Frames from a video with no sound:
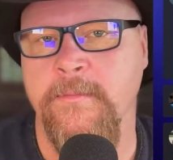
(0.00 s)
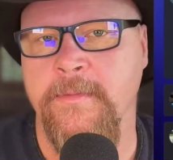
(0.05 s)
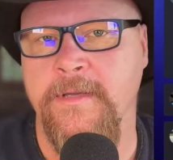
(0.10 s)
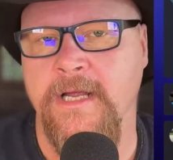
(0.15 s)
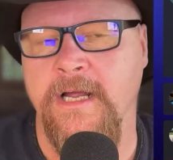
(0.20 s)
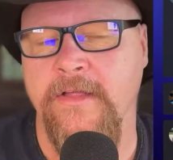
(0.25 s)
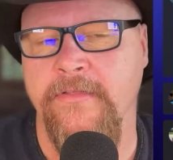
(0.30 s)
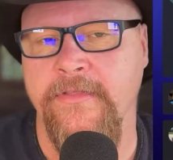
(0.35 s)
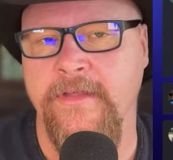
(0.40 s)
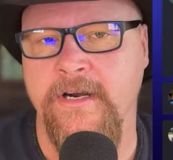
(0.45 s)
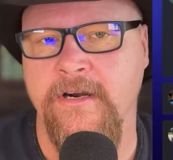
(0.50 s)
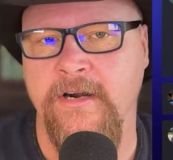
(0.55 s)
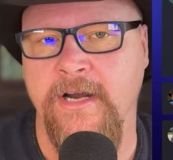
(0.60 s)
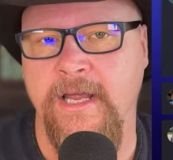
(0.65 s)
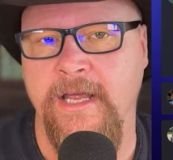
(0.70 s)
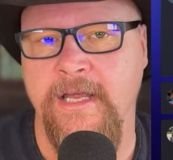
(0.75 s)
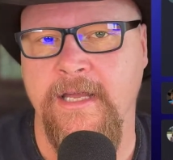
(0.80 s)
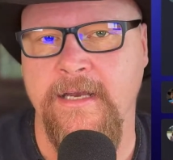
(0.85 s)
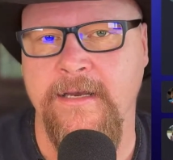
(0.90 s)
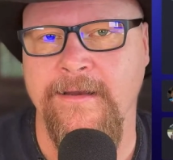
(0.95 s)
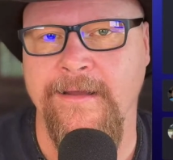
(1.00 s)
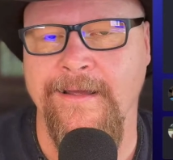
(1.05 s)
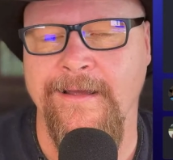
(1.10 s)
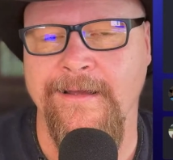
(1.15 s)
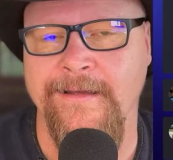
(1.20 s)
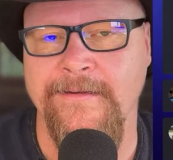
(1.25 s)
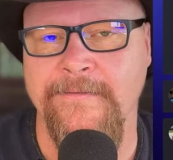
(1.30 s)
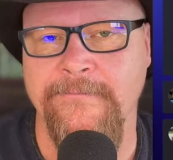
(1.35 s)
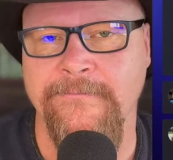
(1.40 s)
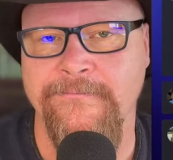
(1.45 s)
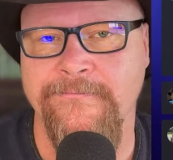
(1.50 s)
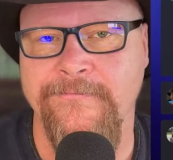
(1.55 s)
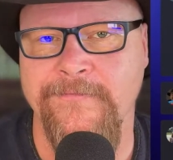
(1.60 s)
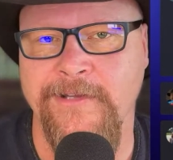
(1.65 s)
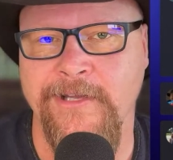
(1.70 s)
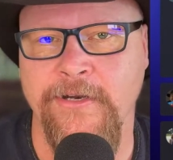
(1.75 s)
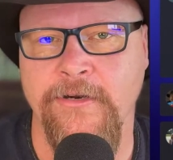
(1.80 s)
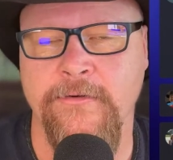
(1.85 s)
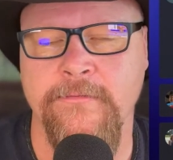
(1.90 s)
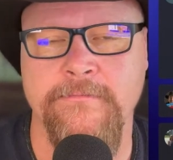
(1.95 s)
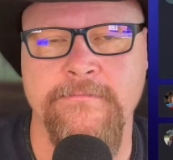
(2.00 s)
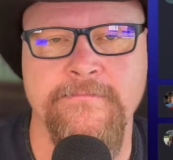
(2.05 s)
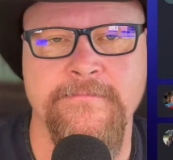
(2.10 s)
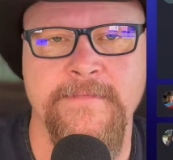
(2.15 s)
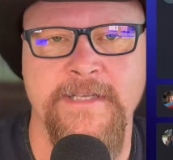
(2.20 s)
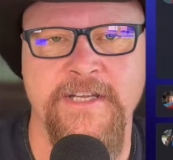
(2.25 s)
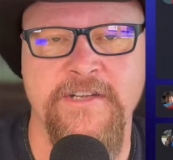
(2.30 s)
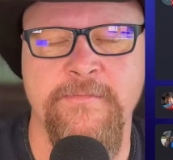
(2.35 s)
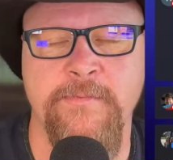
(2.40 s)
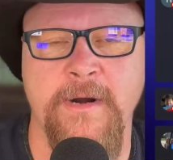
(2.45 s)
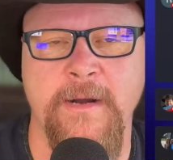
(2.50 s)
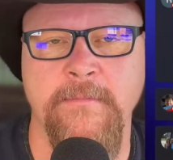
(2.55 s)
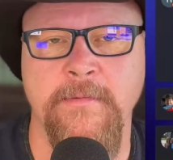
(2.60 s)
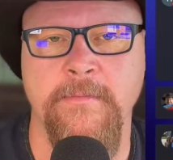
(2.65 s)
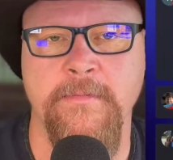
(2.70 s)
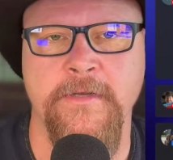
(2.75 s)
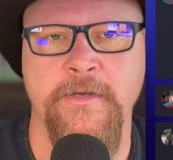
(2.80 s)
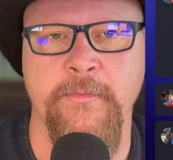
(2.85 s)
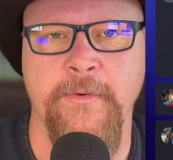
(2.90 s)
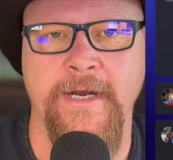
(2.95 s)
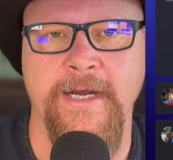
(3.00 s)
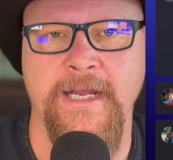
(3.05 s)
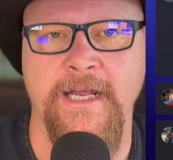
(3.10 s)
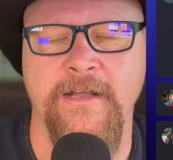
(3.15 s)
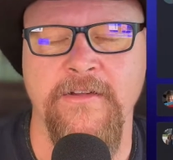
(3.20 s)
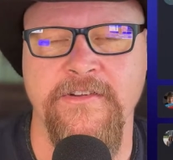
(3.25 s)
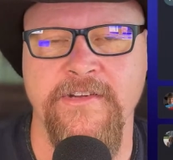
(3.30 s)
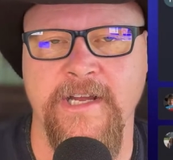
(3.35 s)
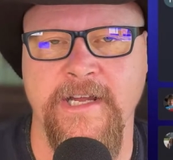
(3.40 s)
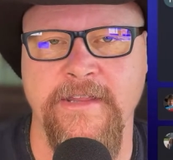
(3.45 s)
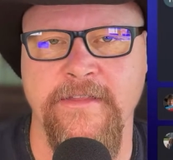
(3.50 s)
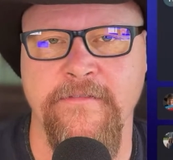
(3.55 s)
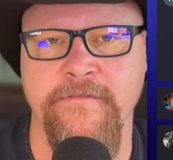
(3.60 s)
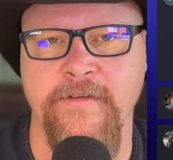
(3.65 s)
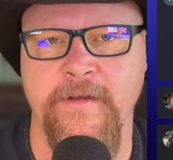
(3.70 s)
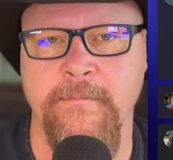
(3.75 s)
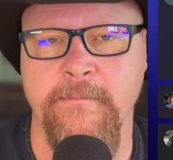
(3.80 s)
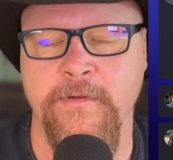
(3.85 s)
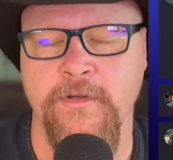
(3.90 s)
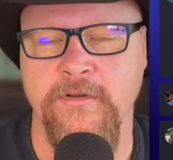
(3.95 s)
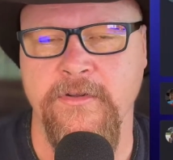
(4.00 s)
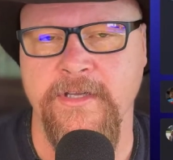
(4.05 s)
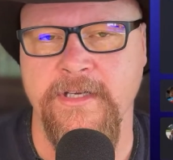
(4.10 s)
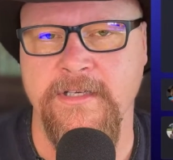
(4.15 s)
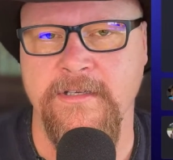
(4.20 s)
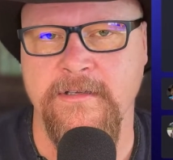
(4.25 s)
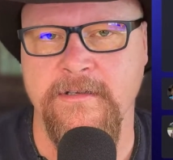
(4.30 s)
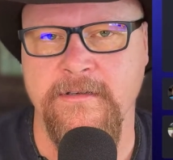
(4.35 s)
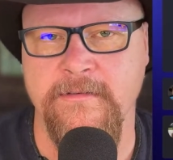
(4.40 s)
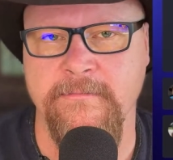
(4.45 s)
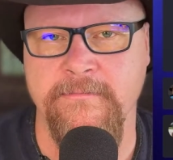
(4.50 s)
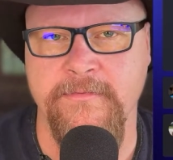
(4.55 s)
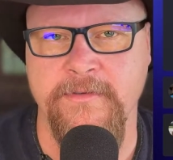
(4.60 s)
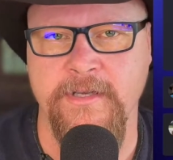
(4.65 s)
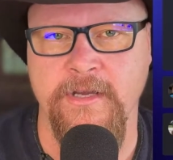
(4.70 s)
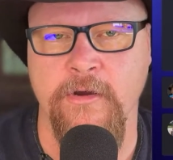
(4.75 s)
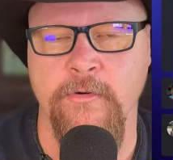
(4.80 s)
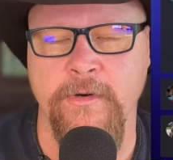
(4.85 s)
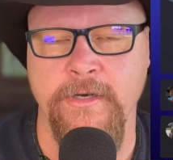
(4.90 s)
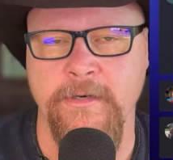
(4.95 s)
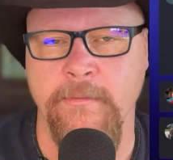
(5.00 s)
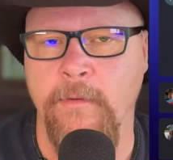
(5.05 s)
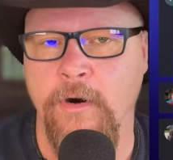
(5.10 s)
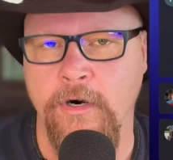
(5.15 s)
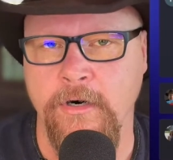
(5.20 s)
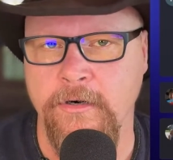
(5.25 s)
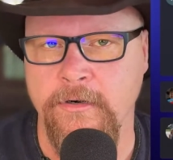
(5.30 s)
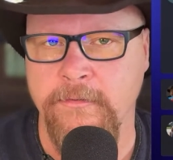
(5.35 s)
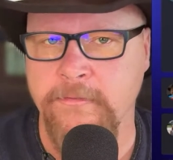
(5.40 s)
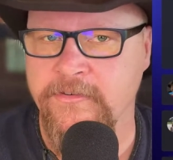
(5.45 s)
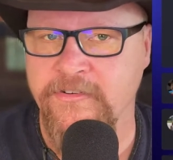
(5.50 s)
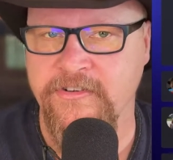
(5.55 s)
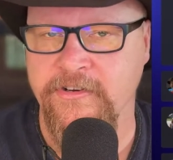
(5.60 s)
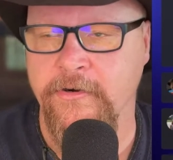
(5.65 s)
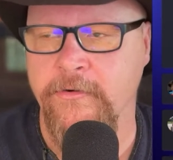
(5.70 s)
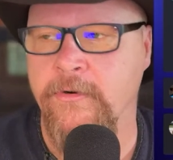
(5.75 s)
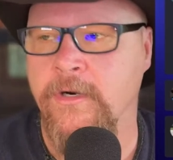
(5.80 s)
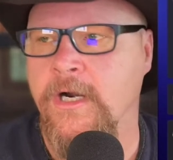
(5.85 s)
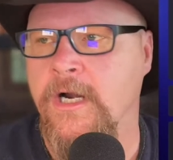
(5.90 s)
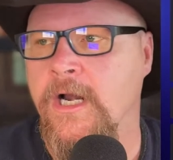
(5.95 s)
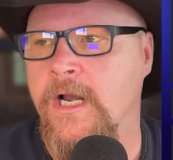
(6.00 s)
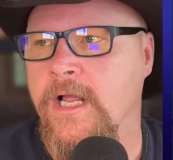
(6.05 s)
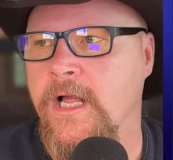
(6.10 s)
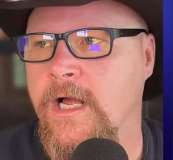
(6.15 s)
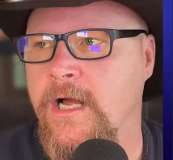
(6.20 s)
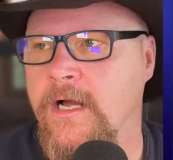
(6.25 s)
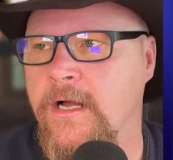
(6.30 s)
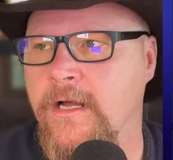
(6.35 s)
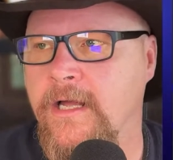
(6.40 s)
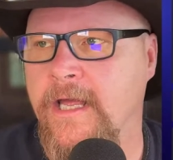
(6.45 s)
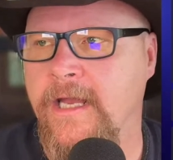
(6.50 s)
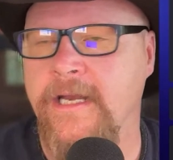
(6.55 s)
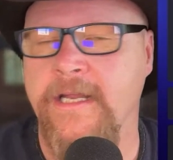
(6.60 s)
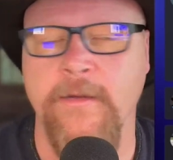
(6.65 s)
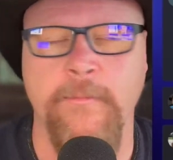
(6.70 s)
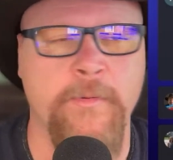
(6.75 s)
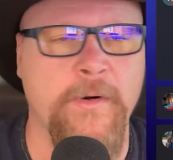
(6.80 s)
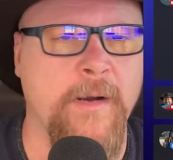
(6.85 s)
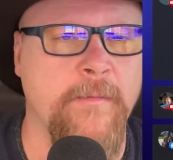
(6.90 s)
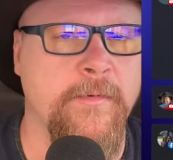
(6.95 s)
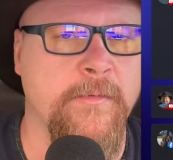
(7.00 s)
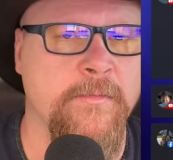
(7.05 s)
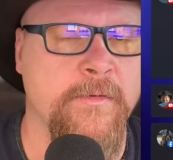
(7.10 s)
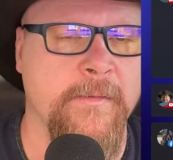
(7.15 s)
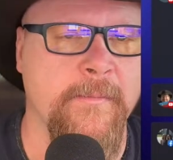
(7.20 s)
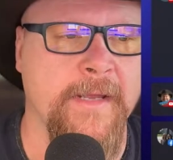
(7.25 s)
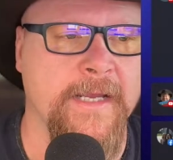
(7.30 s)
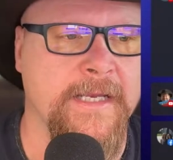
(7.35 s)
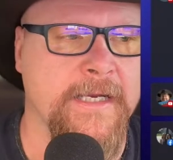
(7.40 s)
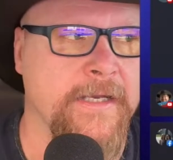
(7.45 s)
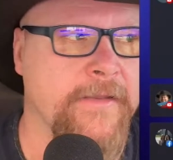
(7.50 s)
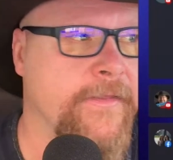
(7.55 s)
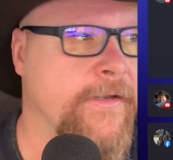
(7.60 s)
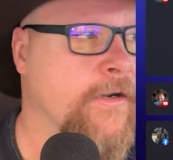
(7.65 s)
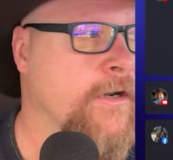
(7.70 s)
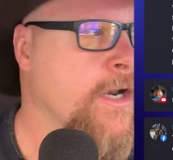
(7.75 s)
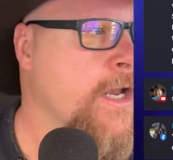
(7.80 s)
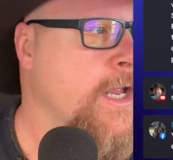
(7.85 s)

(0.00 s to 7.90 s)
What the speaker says: be on there and He's probably waiting outside the Fed building to go in tomorrow. So, and he'll probably make it in there.